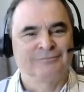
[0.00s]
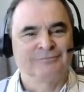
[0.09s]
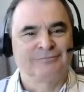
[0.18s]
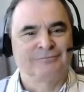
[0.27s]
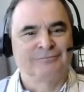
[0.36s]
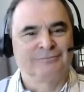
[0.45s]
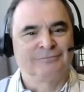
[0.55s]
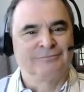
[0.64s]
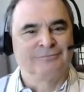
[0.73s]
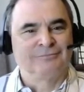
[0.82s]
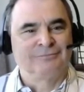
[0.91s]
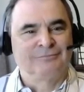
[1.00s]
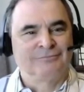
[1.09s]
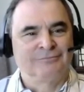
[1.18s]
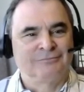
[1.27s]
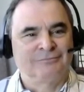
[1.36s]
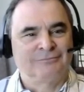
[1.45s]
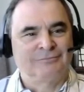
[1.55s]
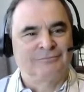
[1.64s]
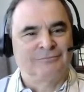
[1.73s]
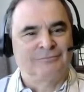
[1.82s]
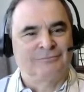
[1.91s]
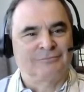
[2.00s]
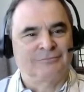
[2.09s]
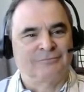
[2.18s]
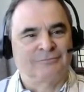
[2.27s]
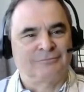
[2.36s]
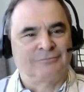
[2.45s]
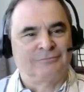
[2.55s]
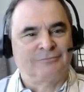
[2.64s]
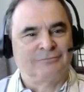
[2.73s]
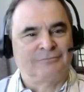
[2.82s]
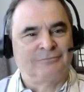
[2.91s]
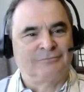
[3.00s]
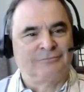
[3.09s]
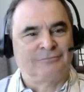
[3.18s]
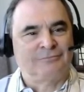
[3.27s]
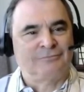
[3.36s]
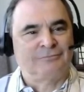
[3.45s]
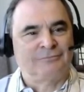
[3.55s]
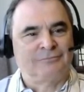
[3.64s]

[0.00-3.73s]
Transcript: No words are spoken by the person on screen.